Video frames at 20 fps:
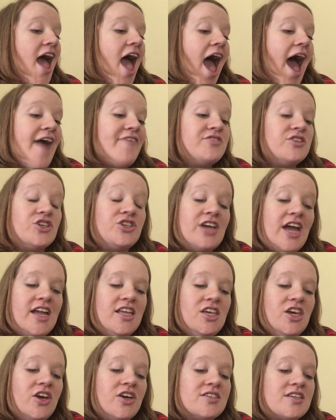After
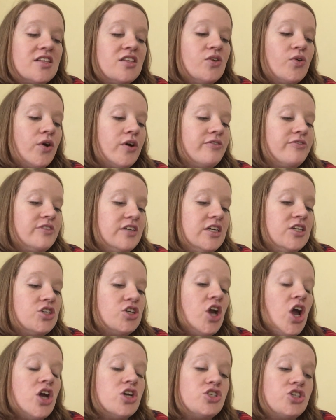10 years at the orphanage,
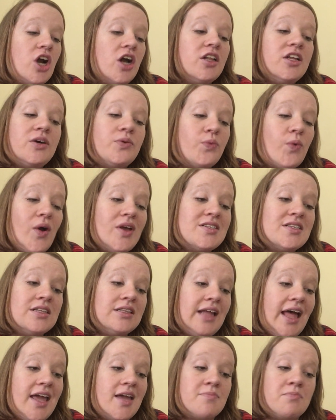Charlotte wasn't
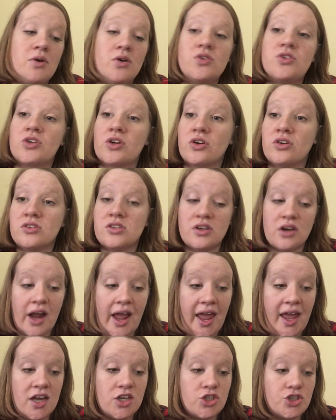like most girls her
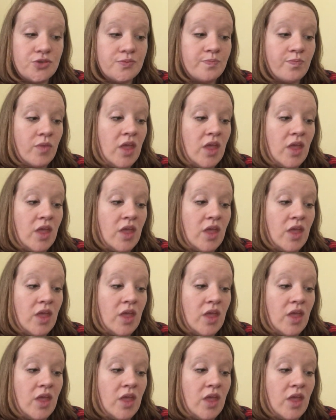age.